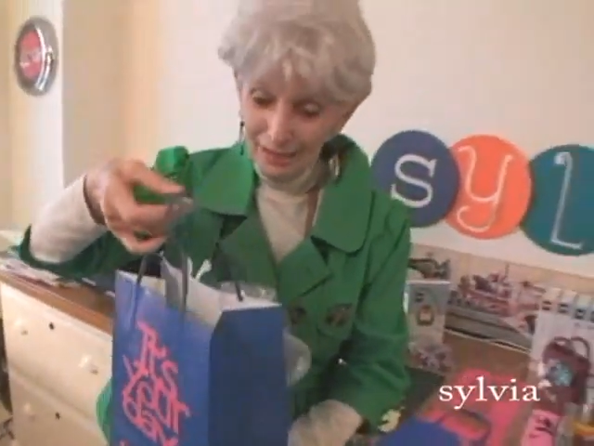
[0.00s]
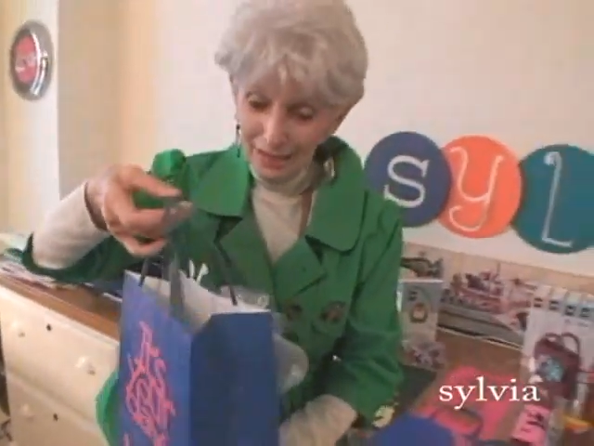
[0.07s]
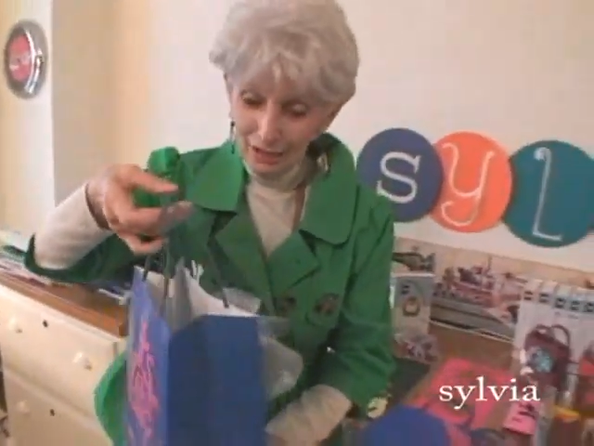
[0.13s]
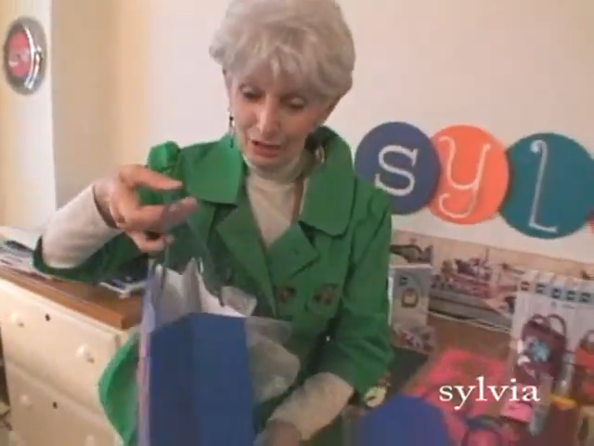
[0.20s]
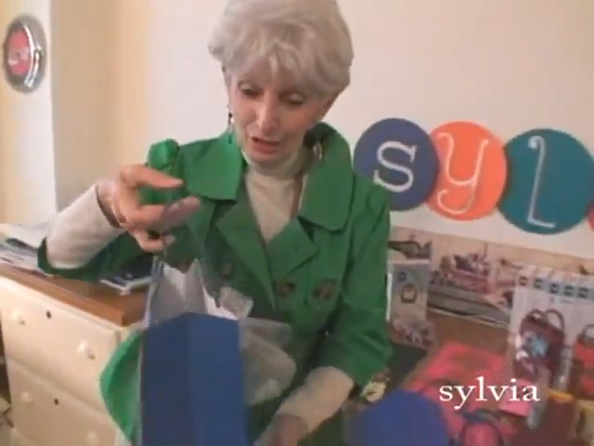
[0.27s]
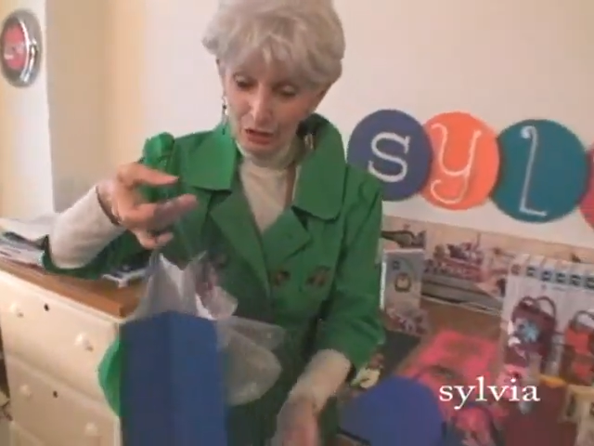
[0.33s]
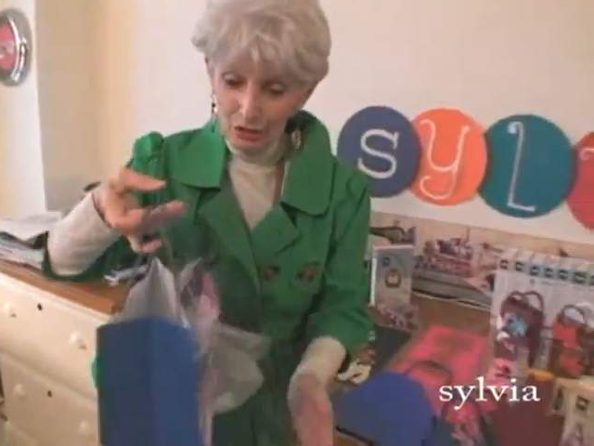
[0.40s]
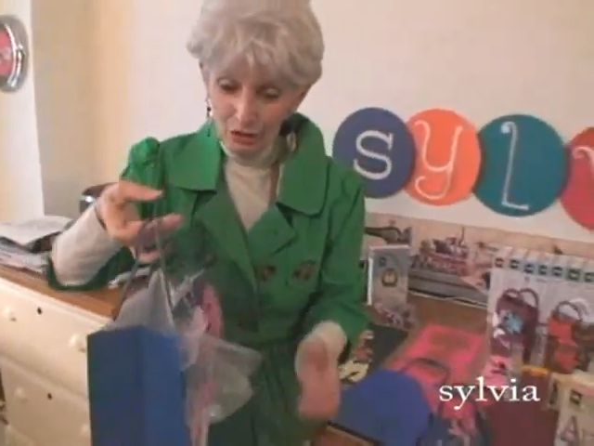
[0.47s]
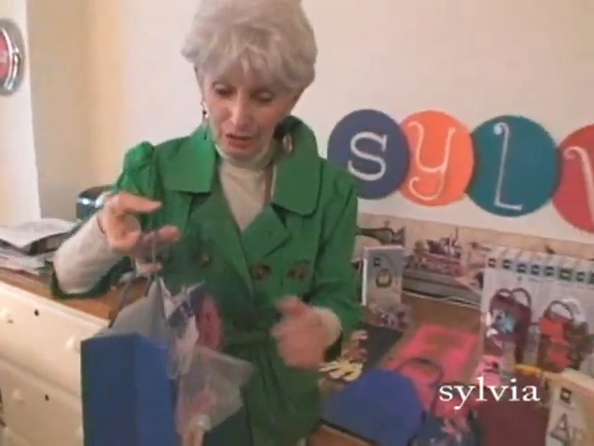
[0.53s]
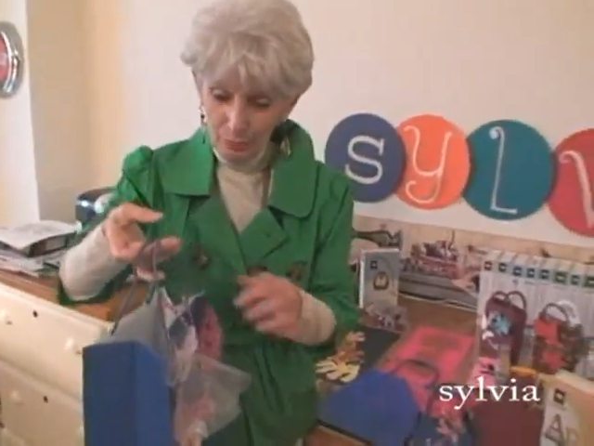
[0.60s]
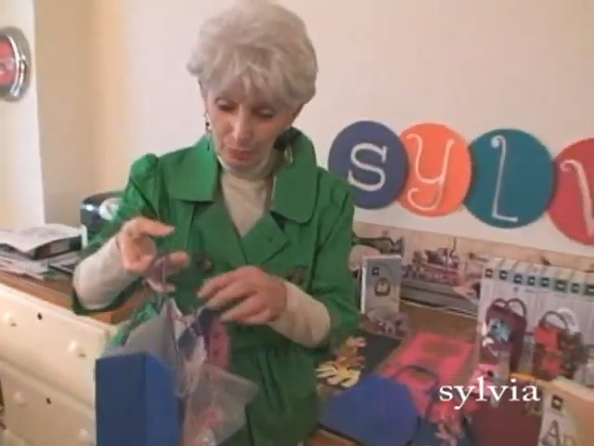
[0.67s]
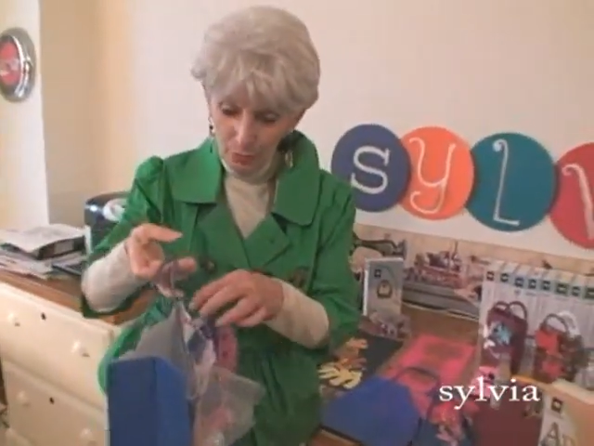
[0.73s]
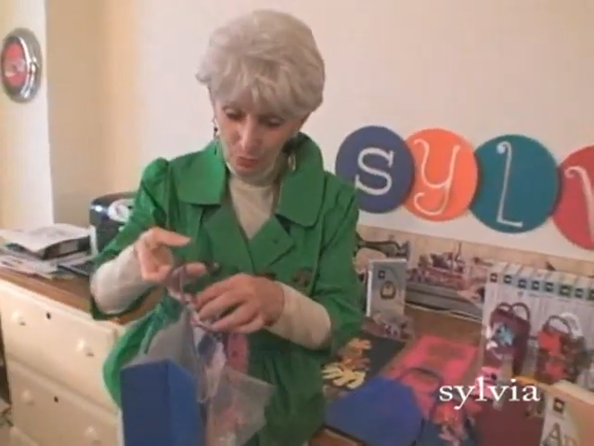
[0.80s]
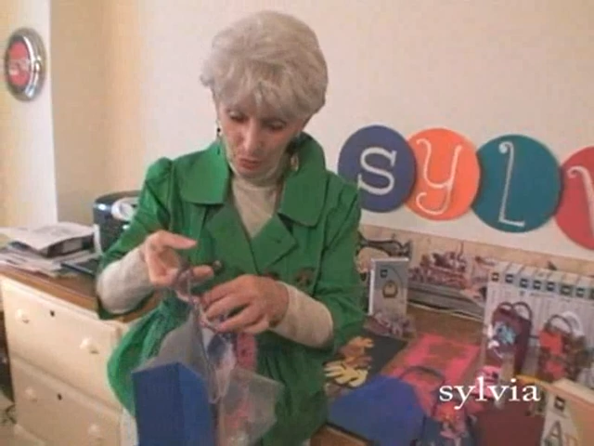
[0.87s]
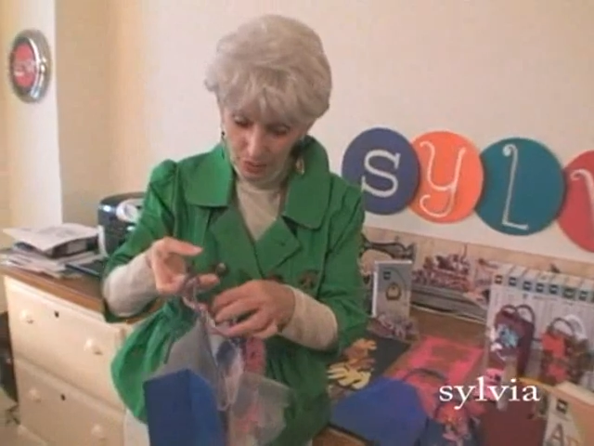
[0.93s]
And then I
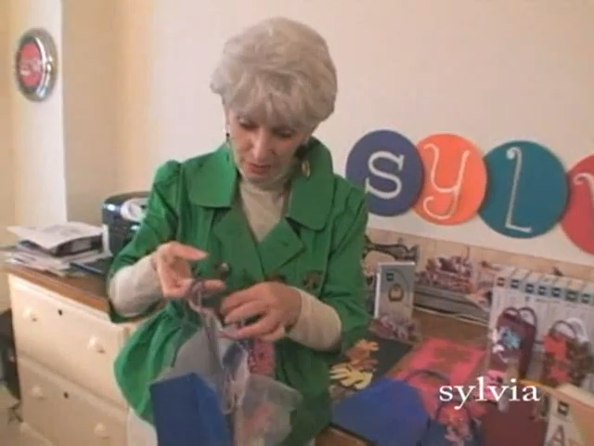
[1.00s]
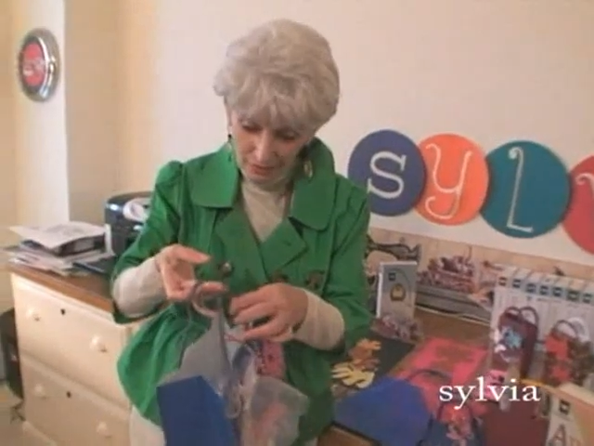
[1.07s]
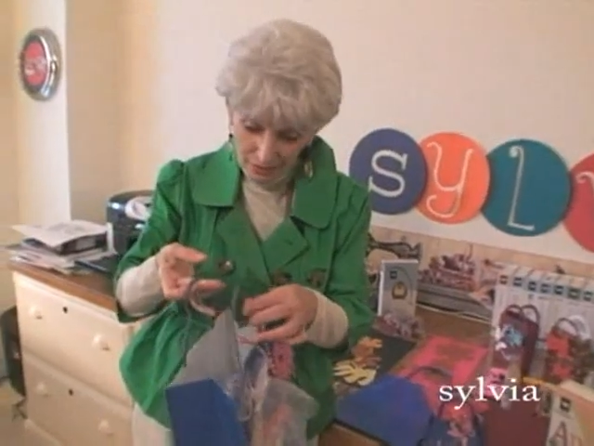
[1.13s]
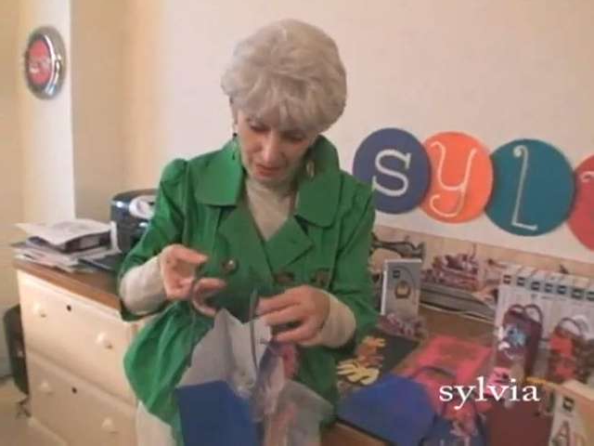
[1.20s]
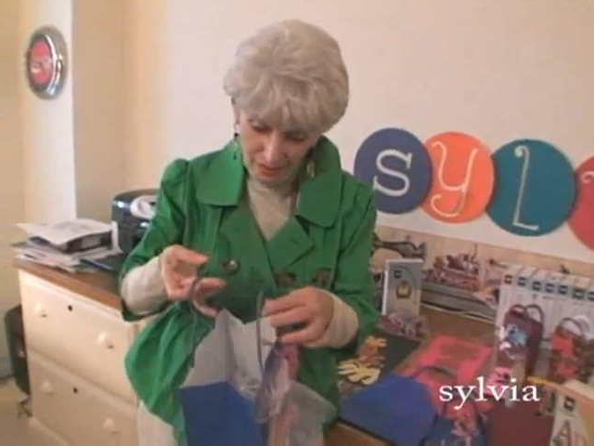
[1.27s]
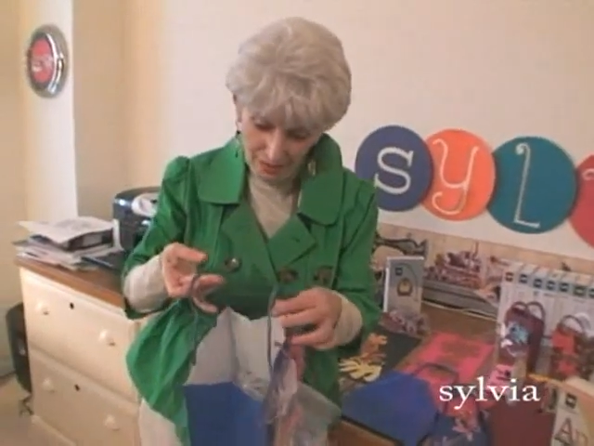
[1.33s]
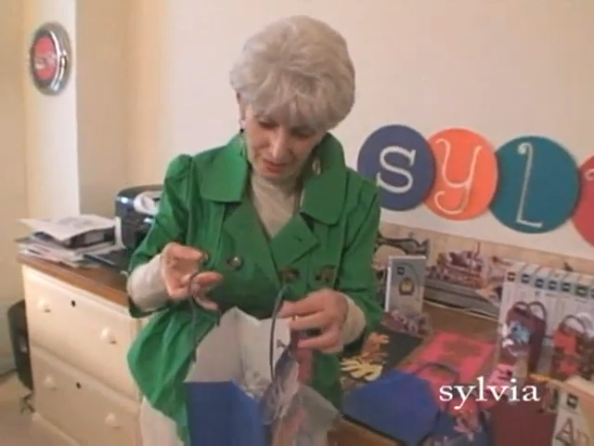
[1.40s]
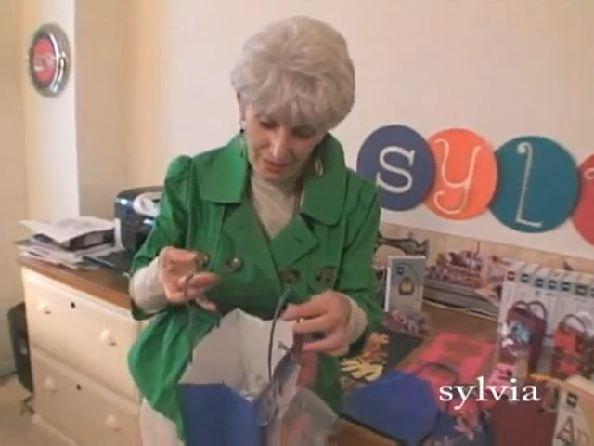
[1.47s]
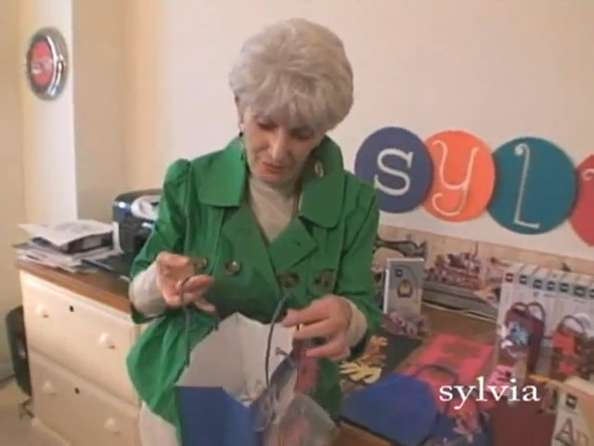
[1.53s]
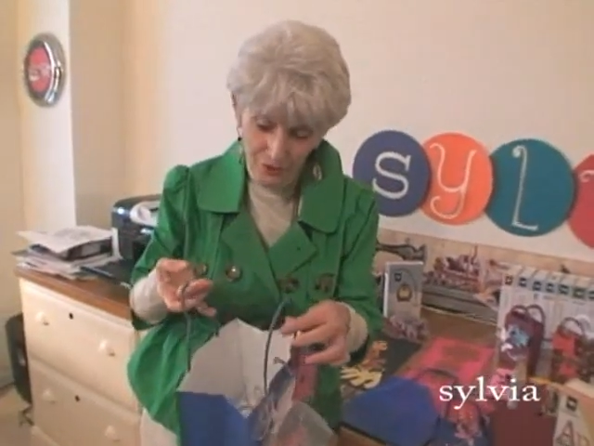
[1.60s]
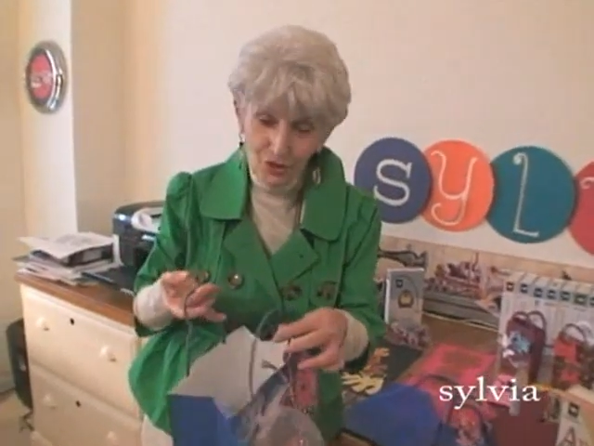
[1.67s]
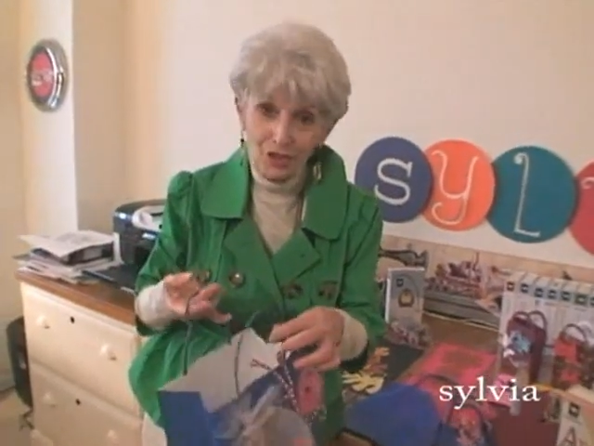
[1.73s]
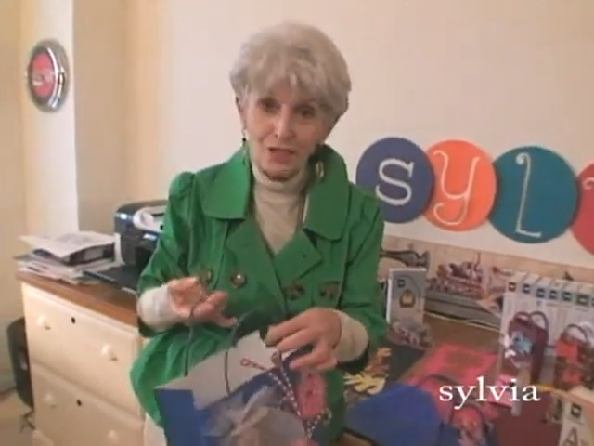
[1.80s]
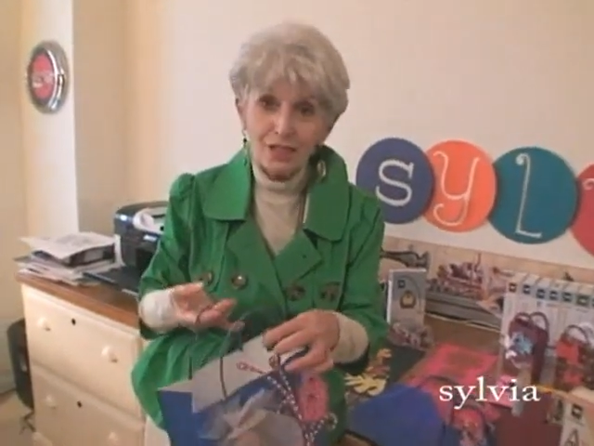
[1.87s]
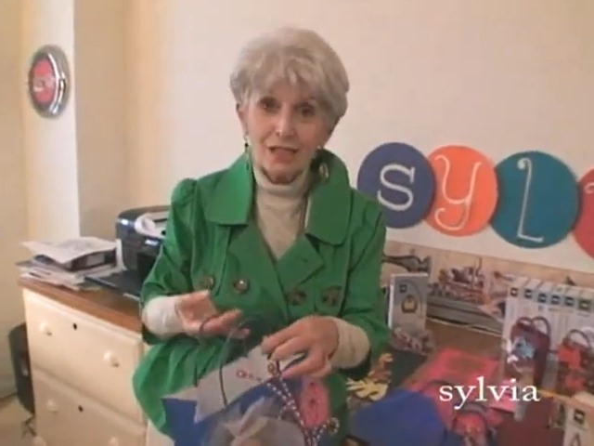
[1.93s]
put all little kinds of
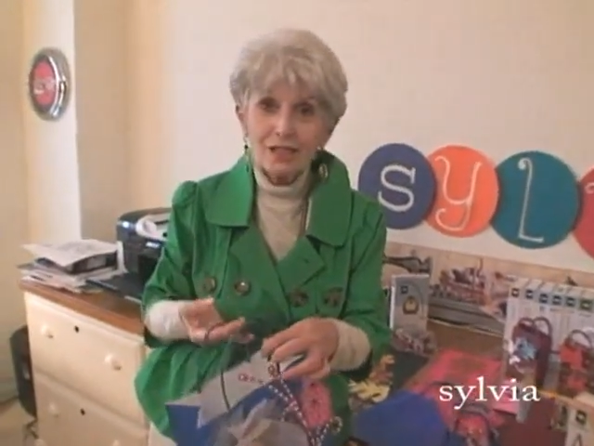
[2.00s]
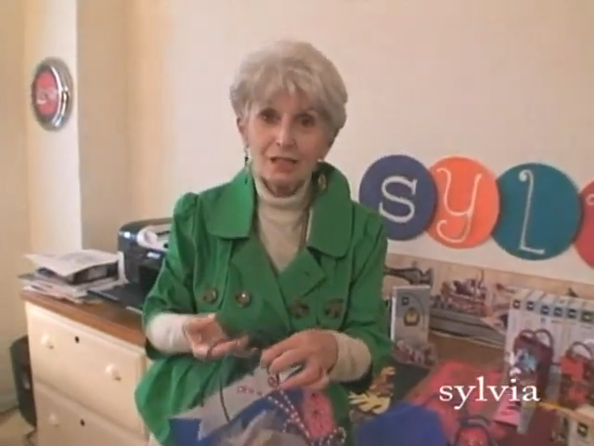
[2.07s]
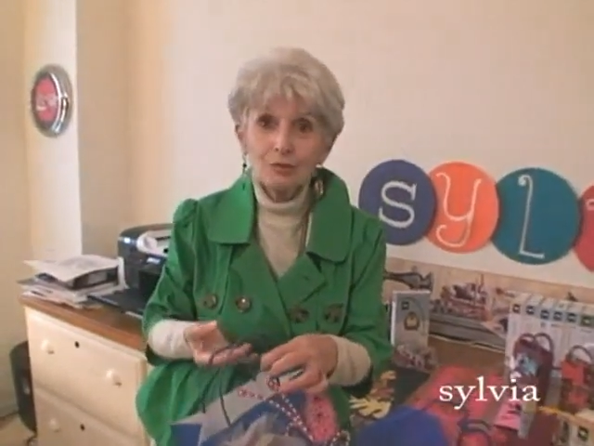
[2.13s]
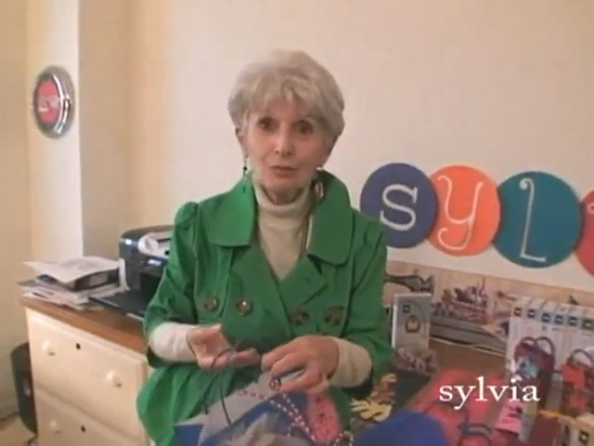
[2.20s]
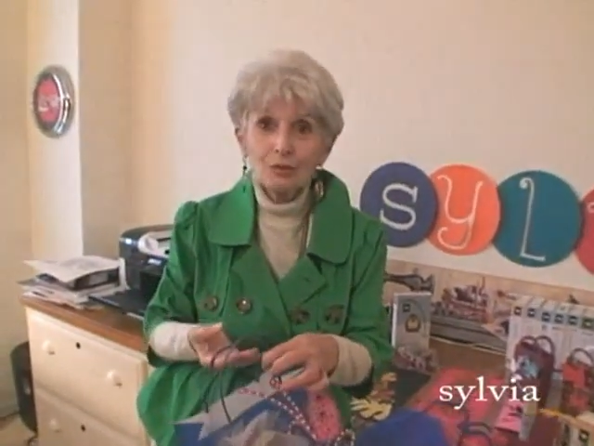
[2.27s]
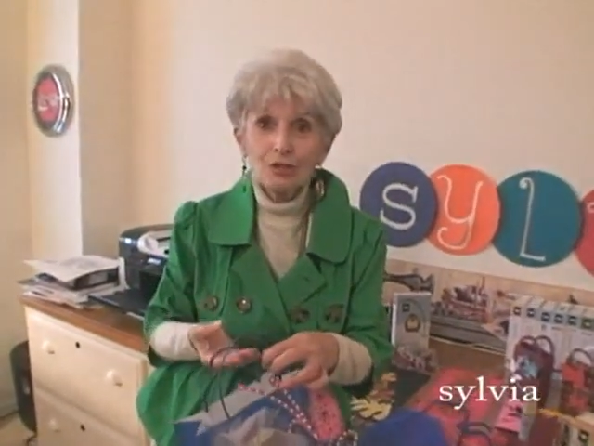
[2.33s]
goodies in it,